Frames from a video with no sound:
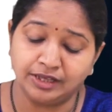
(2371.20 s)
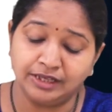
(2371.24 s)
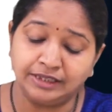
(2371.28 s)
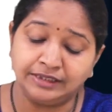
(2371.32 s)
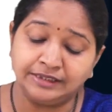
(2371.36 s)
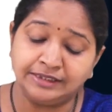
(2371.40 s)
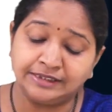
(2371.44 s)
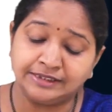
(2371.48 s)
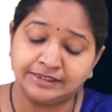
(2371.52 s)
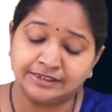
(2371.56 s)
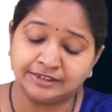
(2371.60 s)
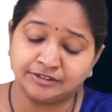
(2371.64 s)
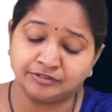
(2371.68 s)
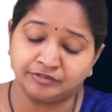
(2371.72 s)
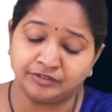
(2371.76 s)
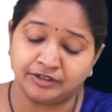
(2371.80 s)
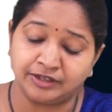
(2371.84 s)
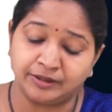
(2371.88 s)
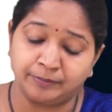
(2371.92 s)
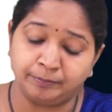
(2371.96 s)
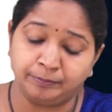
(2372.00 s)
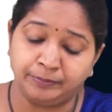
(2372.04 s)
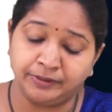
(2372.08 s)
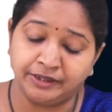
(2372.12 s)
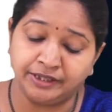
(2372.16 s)
x
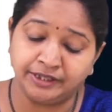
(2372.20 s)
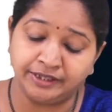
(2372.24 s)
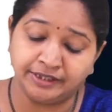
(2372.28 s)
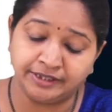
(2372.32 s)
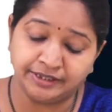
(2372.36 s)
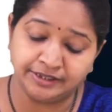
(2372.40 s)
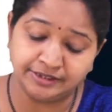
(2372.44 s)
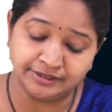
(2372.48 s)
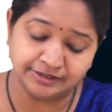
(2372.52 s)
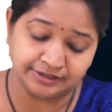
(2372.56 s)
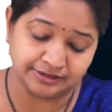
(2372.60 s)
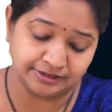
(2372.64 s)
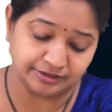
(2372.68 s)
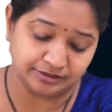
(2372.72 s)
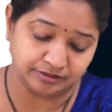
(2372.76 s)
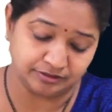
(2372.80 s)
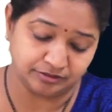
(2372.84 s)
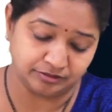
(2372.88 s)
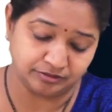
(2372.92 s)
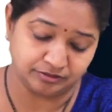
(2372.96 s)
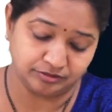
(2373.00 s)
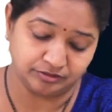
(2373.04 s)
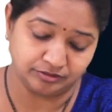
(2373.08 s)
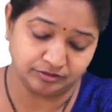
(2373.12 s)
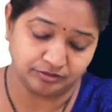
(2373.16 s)
square, b is
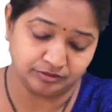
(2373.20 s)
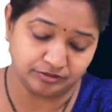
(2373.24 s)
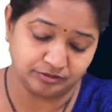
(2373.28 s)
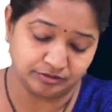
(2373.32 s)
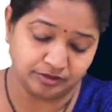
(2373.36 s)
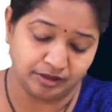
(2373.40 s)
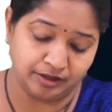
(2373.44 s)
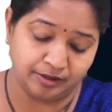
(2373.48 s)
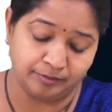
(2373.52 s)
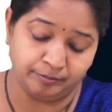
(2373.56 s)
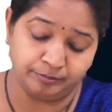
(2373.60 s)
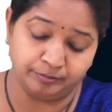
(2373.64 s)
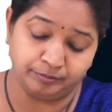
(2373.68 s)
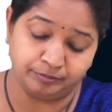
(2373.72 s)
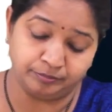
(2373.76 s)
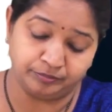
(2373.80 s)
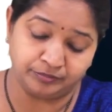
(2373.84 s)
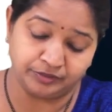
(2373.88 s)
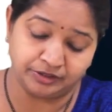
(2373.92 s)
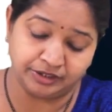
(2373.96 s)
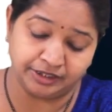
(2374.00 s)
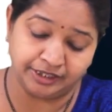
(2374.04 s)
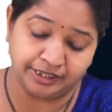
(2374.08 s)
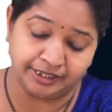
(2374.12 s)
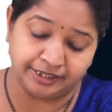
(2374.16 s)

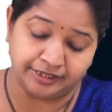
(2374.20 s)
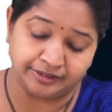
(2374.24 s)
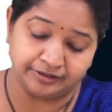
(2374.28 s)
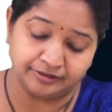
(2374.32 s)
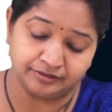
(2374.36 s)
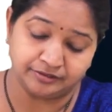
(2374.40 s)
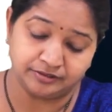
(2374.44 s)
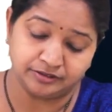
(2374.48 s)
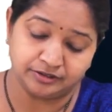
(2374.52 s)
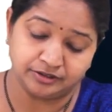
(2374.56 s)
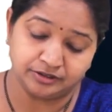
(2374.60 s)
3x,